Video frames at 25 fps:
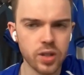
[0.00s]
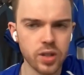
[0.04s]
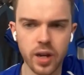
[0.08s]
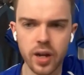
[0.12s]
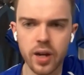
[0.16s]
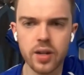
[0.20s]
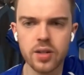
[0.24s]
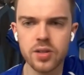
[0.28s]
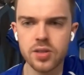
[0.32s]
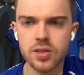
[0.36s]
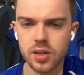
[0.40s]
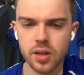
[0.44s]
like
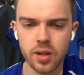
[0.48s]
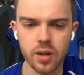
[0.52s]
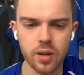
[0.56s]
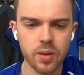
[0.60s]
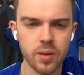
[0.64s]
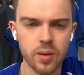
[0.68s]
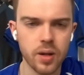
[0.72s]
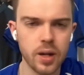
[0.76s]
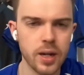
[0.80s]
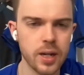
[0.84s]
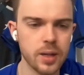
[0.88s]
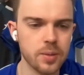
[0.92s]
ages
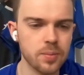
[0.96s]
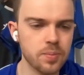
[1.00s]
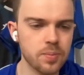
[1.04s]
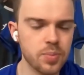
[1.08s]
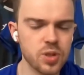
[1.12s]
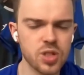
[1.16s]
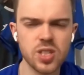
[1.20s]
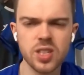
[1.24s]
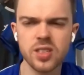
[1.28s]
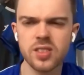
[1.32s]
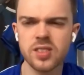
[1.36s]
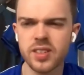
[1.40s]
ago.
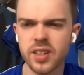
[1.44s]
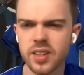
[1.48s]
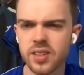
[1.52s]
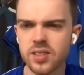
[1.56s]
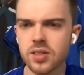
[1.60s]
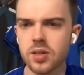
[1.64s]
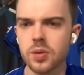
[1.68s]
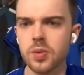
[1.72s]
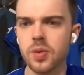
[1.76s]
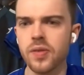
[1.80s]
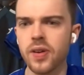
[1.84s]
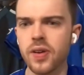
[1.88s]
But since then,
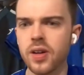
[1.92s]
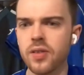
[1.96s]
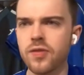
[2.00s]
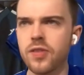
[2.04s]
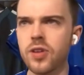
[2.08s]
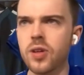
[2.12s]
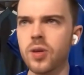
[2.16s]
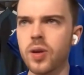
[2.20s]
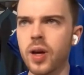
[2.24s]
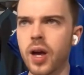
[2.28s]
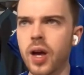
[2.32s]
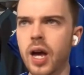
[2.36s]
so we've had a
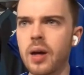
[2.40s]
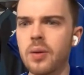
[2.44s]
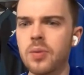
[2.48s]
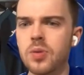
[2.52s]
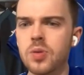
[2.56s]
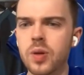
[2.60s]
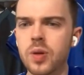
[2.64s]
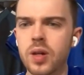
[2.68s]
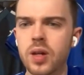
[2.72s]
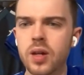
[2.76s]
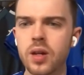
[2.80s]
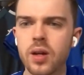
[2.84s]
few games.
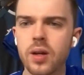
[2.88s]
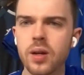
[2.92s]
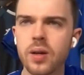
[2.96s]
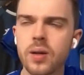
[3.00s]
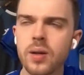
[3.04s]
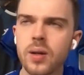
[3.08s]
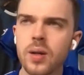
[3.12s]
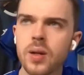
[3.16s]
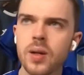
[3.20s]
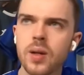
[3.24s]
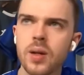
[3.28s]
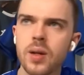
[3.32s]
We
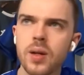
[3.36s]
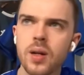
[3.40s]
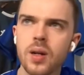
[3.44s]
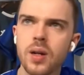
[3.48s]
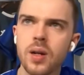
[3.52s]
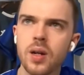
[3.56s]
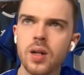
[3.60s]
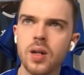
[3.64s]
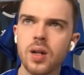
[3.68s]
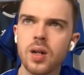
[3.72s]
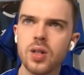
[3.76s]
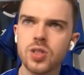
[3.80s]

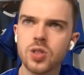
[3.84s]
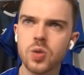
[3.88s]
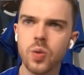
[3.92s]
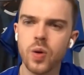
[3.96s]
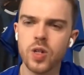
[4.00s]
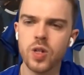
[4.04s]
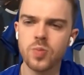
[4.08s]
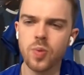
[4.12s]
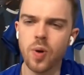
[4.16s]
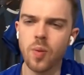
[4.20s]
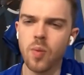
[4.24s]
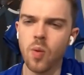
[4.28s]
lost to
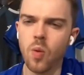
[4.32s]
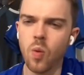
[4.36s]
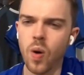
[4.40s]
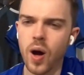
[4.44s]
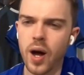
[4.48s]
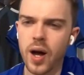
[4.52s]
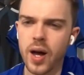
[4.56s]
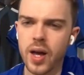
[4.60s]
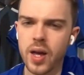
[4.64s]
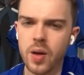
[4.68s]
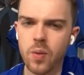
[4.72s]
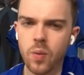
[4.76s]
West Brom
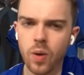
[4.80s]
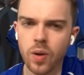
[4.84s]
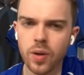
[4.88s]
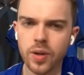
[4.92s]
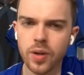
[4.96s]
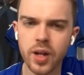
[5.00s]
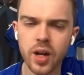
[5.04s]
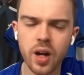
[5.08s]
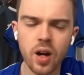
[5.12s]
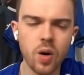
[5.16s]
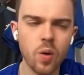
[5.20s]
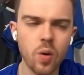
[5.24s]
away
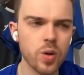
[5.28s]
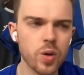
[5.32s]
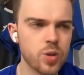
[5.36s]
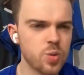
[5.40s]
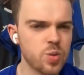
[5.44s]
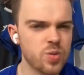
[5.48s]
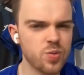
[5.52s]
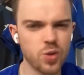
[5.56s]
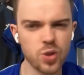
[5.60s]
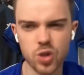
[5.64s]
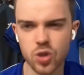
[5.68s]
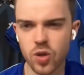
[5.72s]
1-0, which was
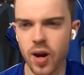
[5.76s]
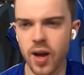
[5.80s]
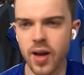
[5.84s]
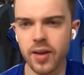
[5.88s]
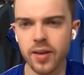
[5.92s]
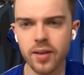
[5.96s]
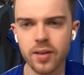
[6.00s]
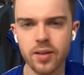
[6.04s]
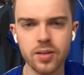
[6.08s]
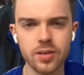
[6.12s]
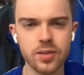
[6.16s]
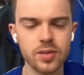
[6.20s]
frustrating
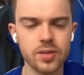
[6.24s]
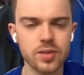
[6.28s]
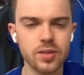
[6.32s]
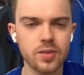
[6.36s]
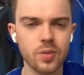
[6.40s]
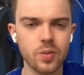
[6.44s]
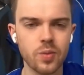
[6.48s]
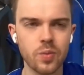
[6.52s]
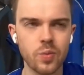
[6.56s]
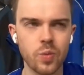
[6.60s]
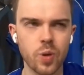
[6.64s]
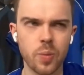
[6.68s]
because
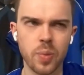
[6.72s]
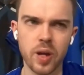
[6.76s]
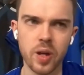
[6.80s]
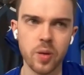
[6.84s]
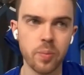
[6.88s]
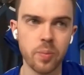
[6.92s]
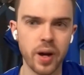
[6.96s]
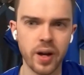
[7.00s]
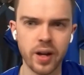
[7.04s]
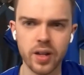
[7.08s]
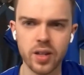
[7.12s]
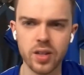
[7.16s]
we've beaten
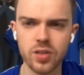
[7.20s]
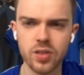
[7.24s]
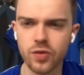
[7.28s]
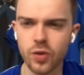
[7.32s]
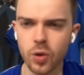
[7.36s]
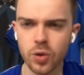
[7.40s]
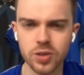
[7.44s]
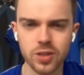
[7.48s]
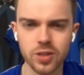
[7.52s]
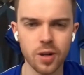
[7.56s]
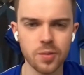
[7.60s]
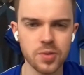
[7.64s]
Baggies 4 times
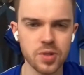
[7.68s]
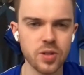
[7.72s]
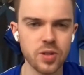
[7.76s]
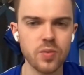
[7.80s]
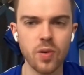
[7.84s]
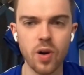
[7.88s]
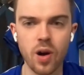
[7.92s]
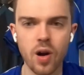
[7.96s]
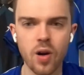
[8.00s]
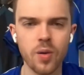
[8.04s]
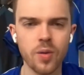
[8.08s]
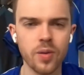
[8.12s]
in a row,
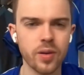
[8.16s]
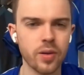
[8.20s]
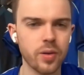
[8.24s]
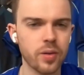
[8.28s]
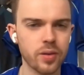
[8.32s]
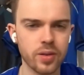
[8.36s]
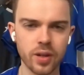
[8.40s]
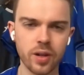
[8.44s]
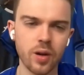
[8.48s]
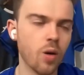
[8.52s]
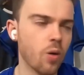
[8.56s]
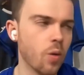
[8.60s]
and
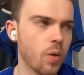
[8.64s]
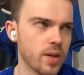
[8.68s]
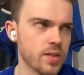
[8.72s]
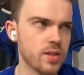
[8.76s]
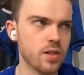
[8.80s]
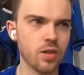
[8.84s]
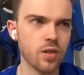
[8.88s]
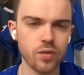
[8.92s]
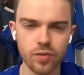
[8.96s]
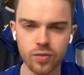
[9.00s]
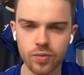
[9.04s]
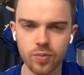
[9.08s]
always love
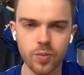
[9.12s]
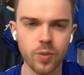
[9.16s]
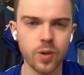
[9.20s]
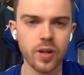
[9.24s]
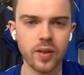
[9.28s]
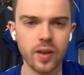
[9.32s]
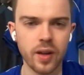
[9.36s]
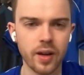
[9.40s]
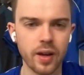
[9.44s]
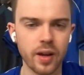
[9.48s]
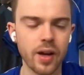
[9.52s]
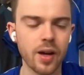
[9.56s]
winning that
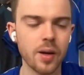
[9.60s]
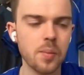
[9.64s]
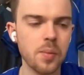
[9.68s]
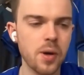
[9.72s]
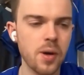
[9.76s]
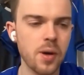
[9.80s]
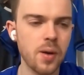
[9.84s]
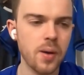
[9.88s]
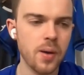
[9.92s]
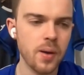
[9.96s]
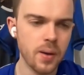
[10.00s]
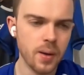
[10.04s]
game.
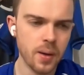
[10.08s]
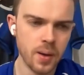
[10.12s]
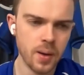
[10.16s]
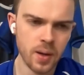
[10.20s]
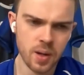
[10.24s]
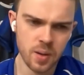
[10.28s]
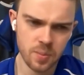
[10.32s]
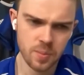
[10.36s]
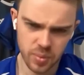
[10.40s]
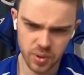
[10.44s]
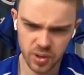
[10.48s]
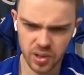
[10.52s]

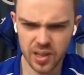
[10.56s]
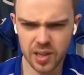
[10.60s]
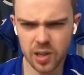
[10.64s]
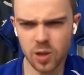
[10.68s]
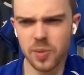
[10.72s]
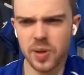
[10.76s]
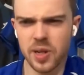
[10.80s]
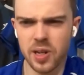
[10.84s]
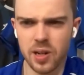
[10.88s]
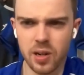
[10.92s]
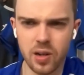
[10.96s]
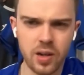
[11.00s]
But a little
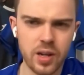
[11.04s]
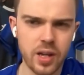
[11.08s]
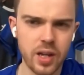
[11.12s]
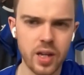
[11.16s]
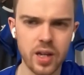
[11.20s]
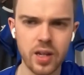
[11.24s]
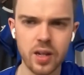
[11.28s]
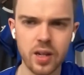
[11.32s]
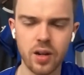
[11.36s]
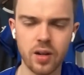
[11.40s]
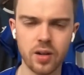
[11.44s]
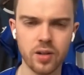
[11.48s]
bit
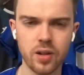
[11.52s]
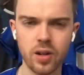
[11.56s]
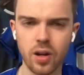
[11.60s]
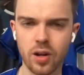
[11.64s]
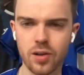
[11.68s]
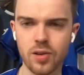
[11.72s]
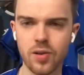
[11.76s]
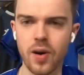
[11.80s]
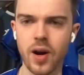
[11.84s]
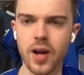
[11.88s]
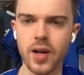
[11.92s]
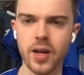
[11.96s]
unlucky, not a
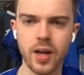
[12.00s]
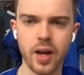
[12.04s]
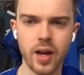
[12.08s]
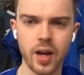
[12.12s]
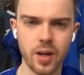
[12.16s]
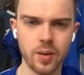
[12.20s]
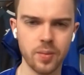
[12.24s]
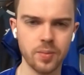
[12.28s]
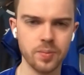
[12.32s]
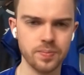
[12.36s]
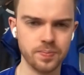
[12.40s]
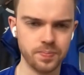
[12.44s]
great
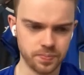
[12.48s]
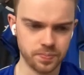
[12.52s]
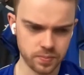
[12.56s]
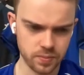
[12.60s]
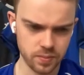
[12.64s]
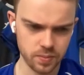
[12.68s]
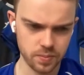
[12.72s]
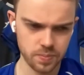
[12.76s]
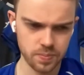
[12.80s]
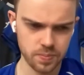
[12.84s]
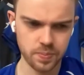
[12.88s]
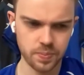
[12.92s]
game
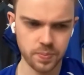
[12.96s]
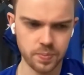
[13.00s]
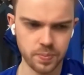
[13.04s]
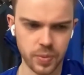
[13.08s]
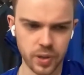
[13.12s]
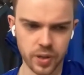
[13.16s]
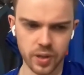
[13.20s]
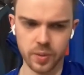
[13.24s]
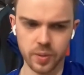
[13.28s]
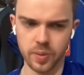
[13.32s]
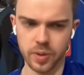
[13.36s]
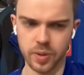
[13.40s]

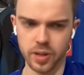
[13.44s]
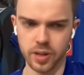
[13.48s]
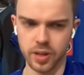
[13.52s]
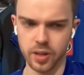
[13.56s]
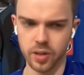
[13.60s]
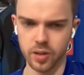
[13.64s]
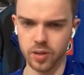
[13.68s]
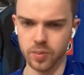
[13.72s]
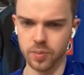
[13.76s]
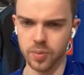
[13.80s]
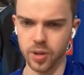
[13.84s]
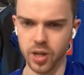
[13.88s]

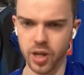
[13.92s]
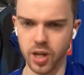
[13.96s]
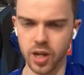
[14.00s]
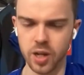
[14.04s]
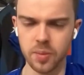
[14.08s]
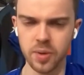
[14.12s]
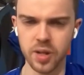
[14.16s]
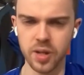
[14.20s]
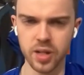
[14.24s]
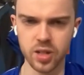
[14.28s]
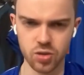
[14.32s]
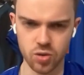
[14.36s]
by any
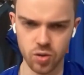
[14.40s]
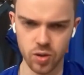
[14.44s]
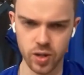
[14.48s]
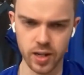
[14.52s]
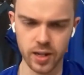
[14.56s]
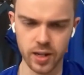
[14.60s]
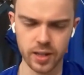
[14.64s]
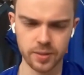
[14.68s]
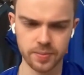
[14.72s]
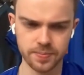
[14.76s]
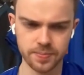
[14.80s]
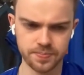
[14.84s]
means,
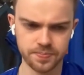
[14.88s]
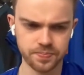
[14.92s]
really.